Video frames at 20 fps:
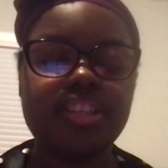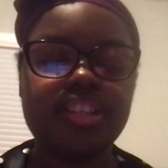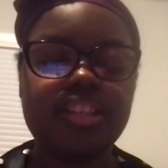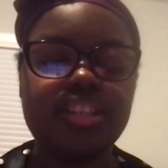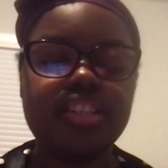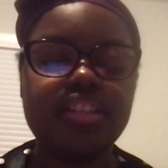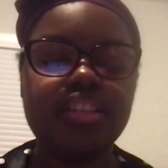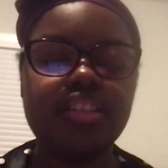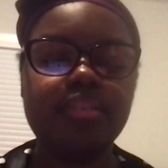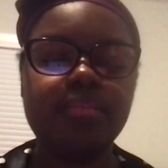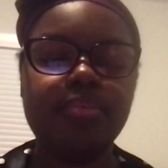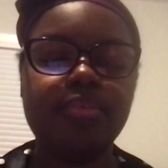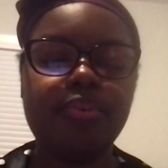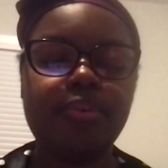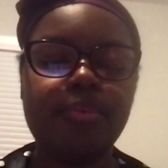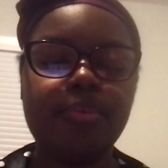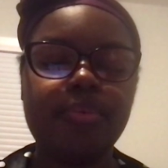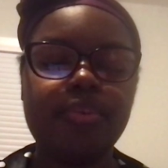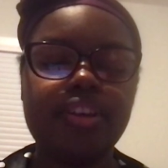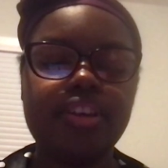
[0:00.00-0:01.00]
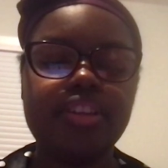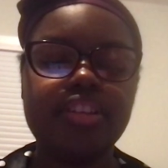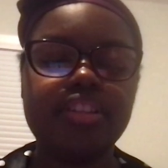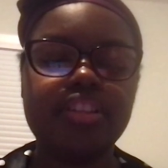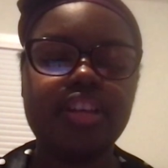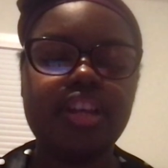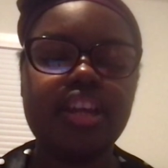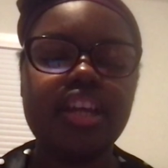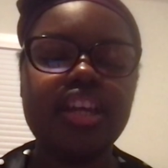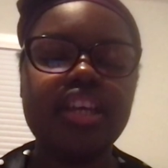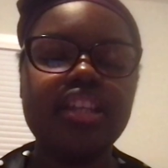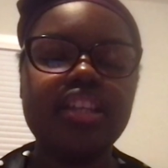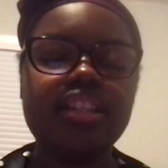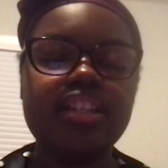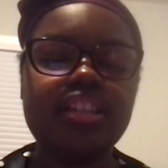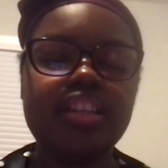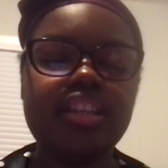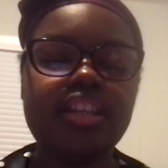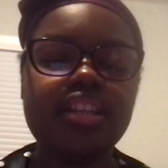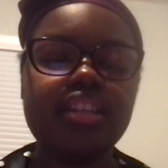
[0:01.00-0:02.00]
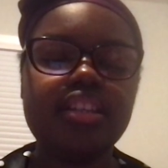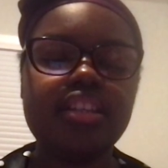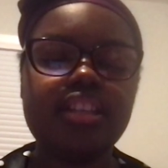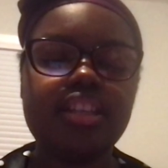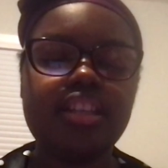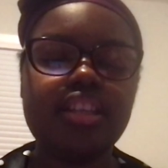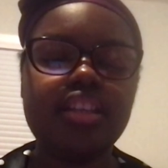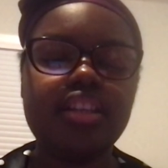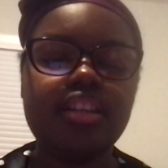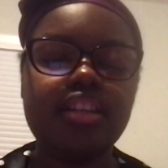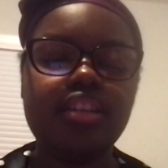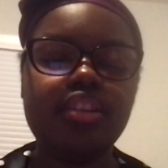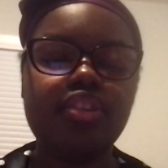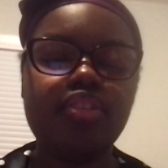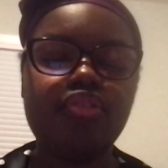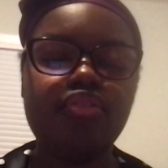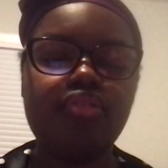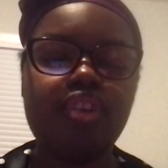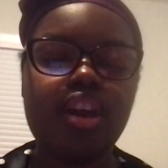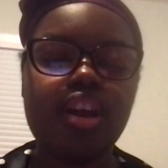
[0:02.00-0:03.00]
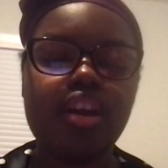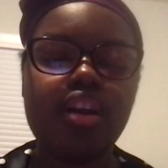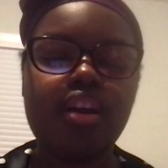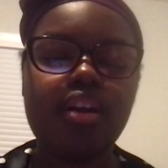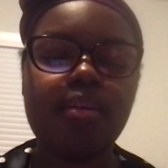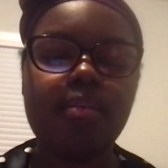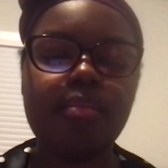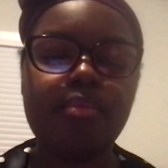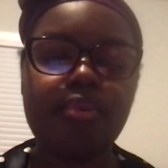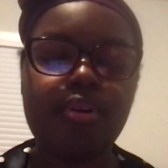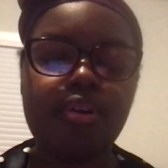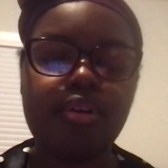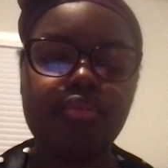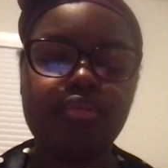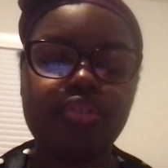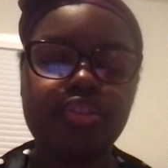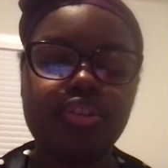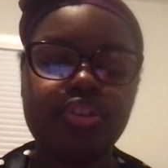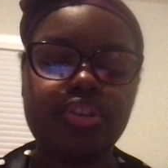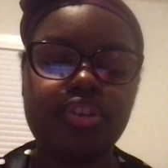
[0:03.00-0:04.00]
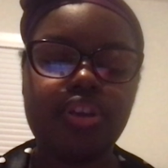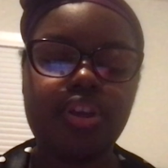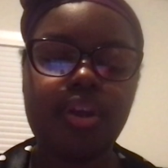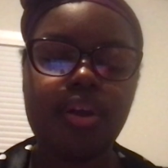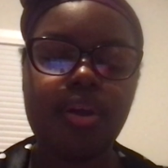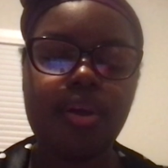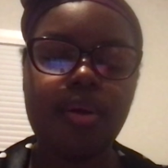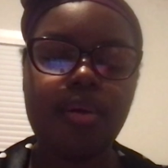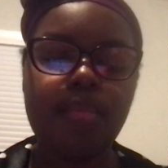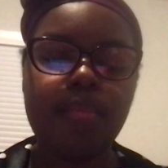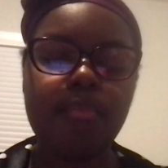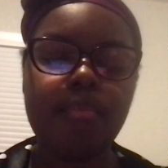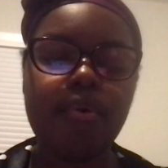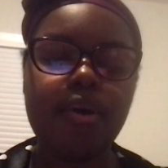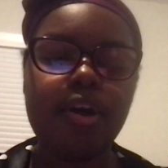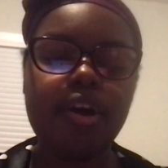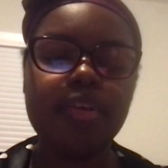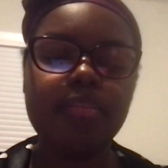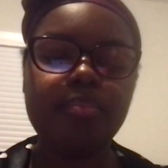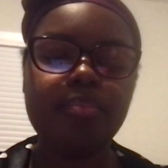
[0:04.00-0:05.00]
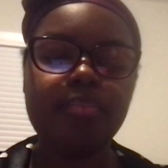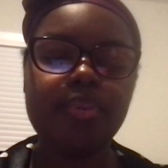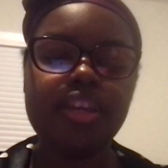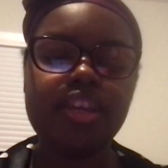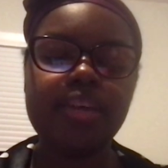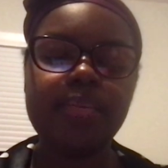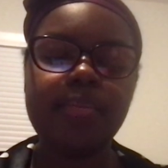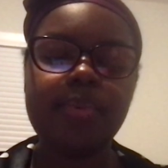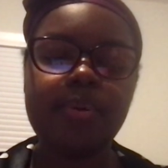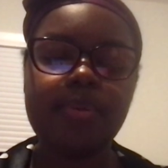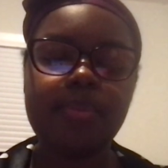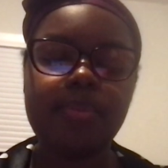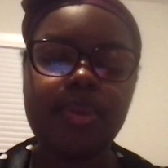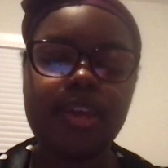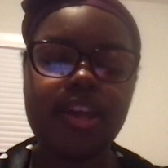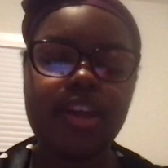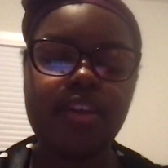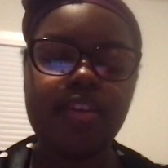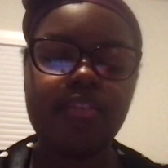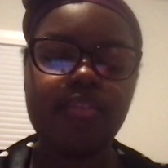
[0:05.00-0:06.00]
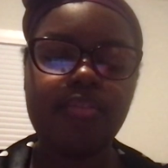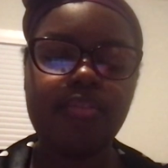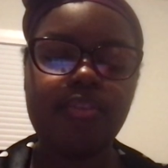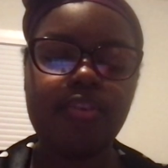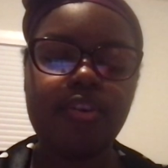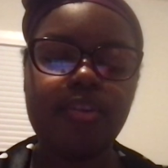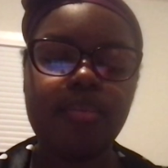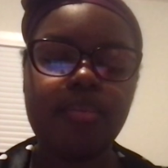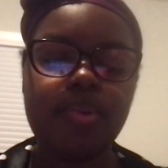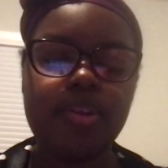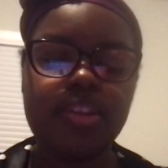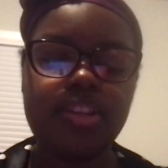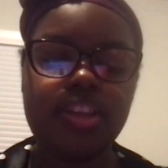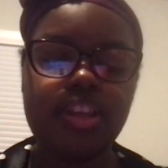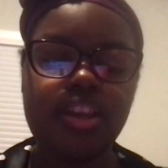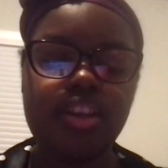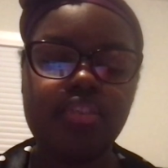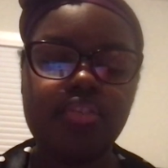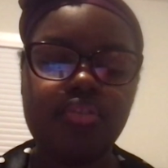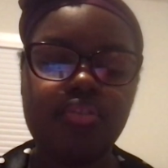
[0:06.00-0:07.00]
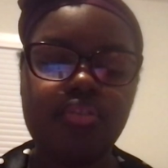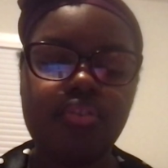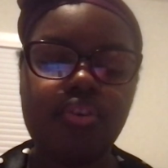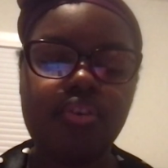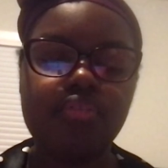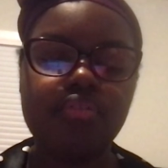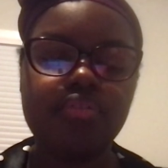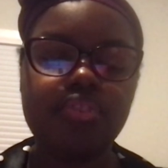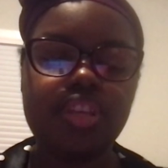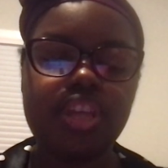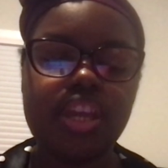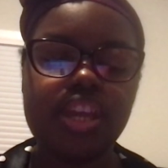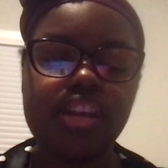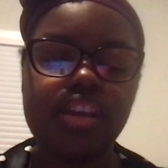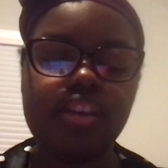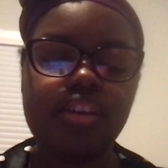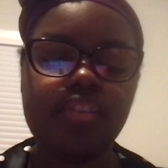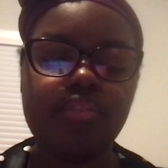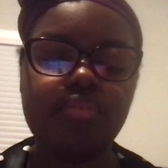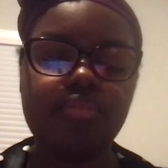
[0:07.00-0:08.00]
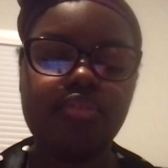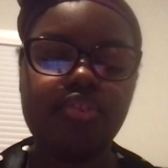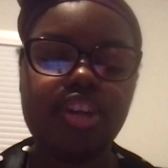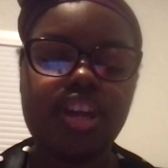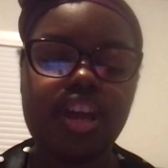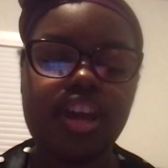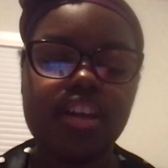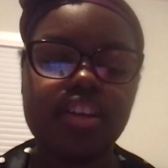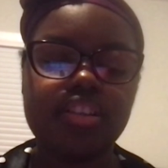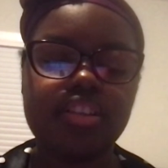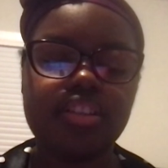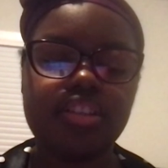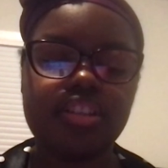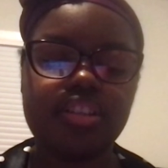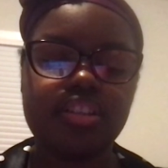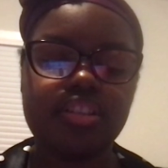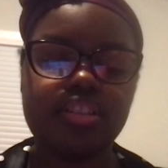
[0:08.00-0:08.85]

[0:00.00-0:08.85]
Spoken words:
Is inappropriate. This is a direct approach, but be prepared for a potential negative reaction.